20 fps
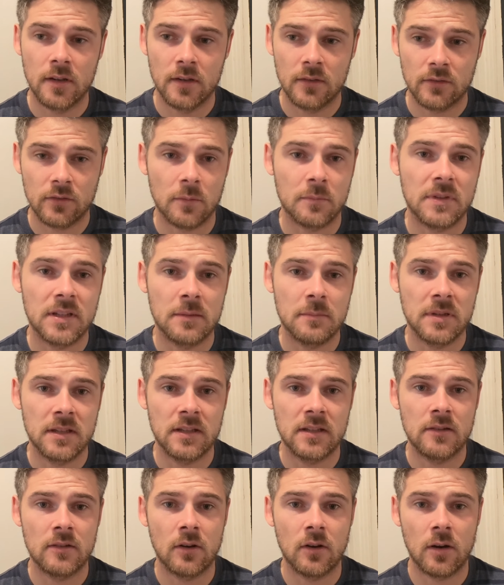from
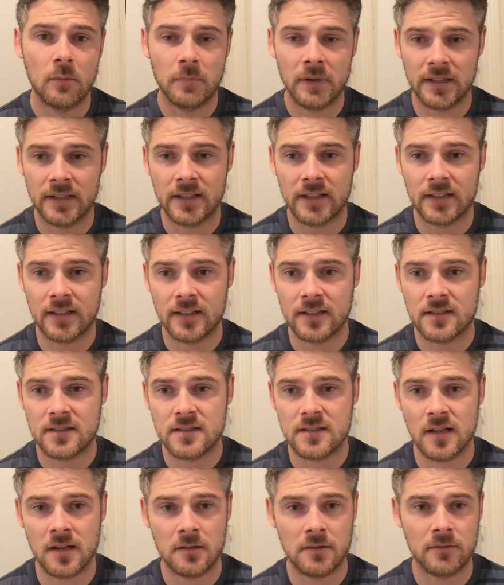DPDR, panic
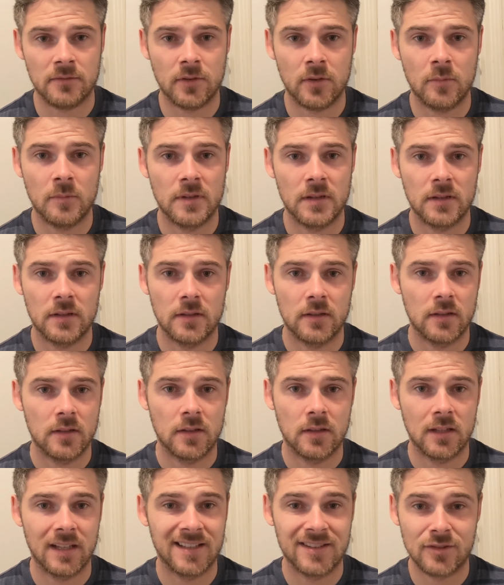attacks, agoraphobia.
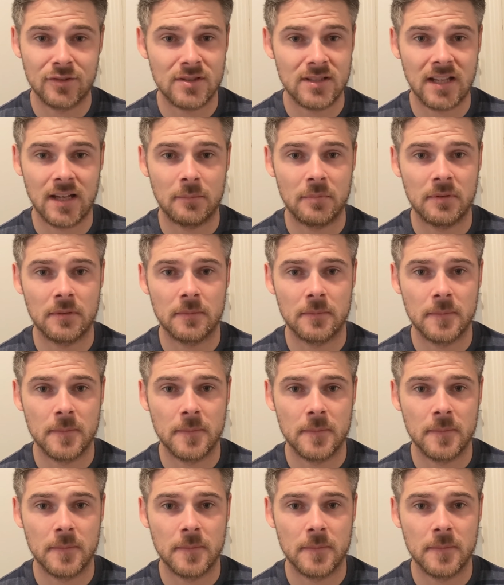It doesn't happen.